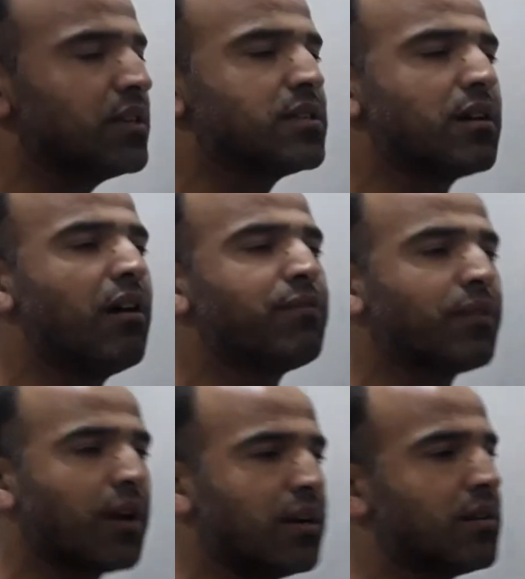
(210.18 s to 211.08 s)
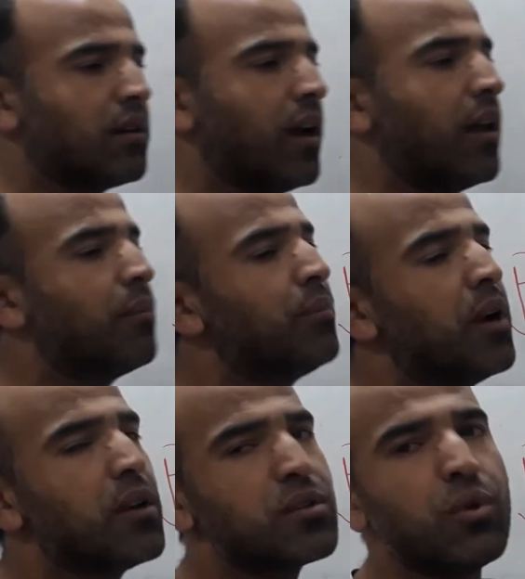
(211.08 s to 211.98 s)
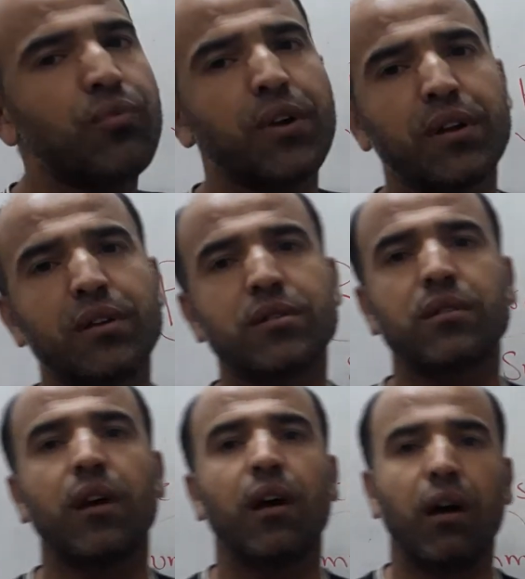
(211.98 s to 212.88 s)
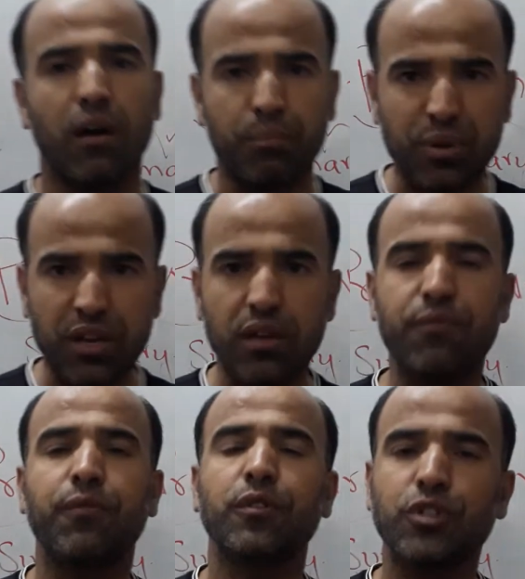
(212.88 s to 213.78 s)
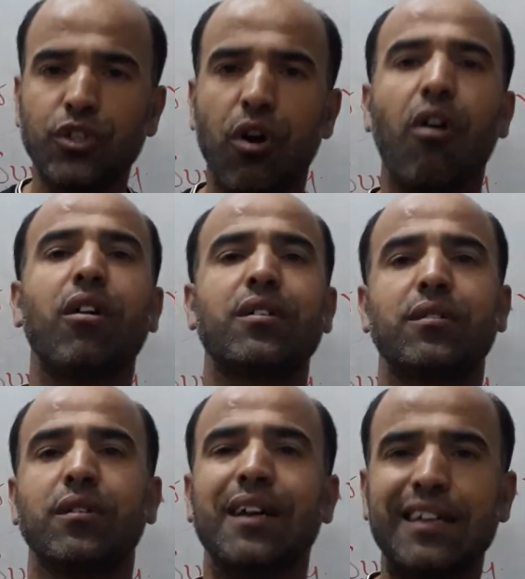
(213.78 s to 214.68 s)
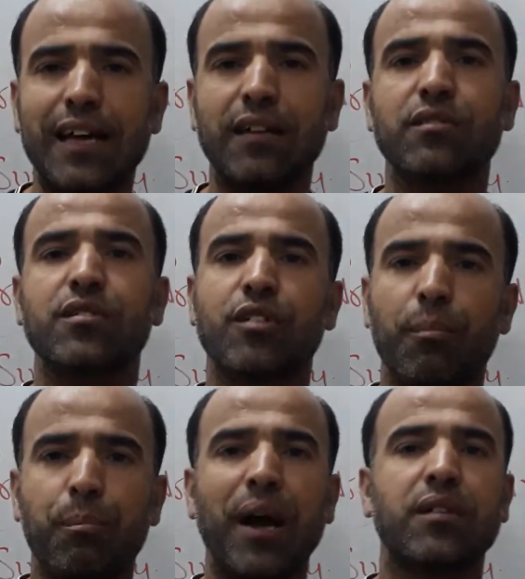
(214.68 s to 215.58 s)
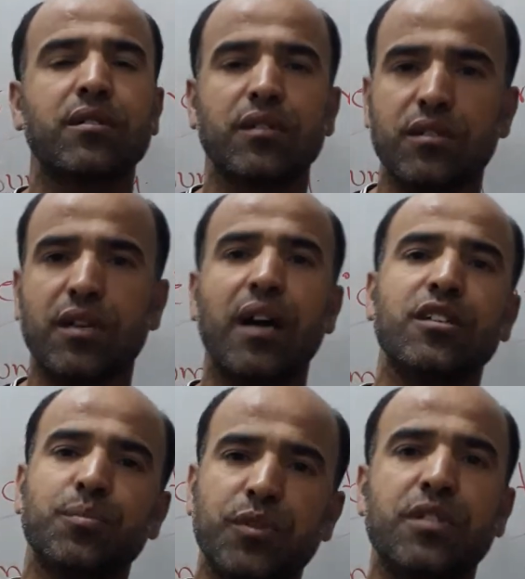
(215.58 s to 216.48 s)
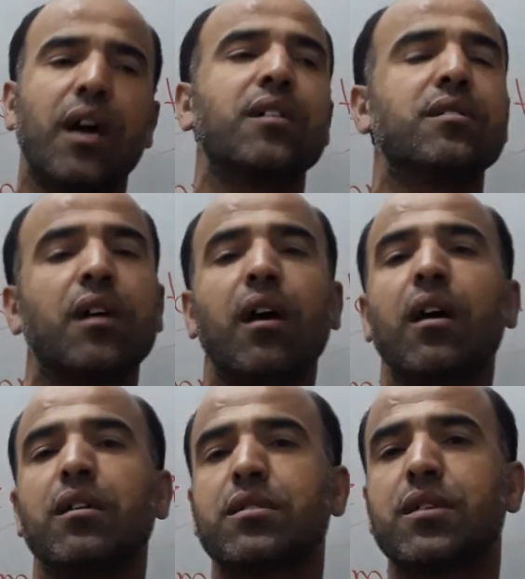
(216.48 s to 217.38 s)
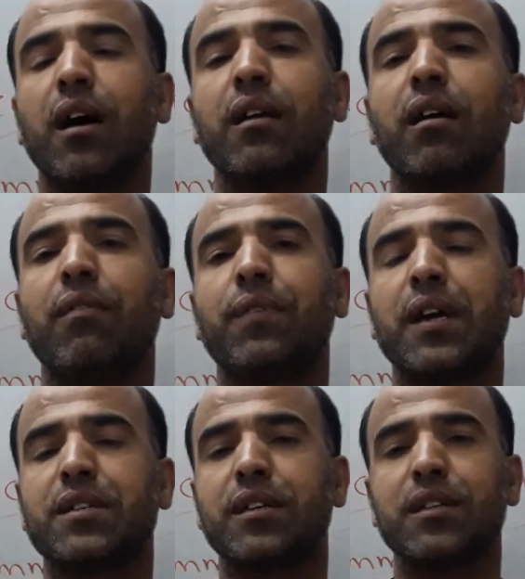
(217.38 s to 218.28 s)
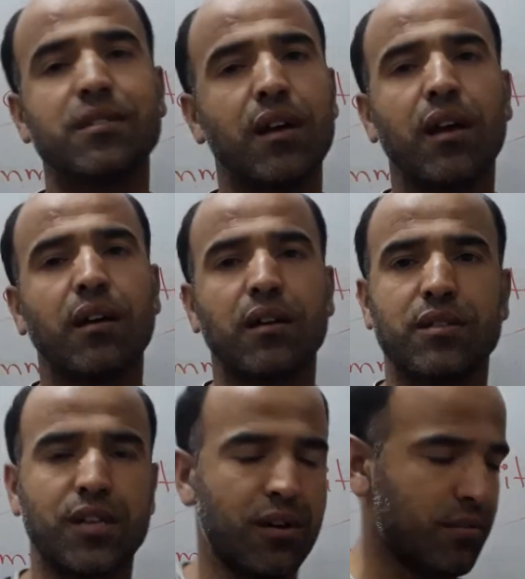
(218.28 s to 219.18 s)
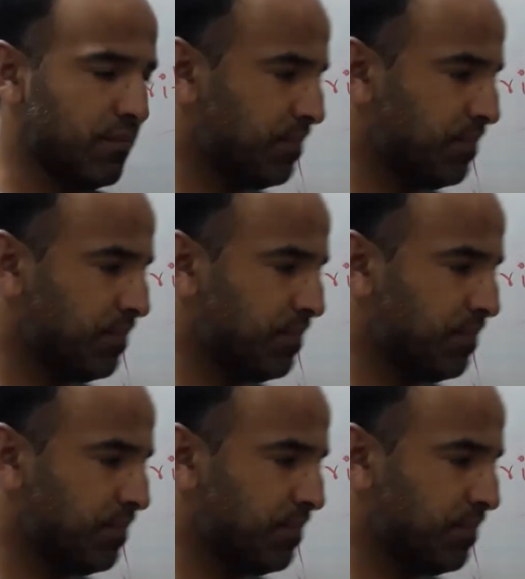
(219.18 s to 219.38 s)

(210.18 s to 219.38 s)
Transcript: is of greater help so far as a brief, short, condensed, compact, concise, precise style of writing is concerned.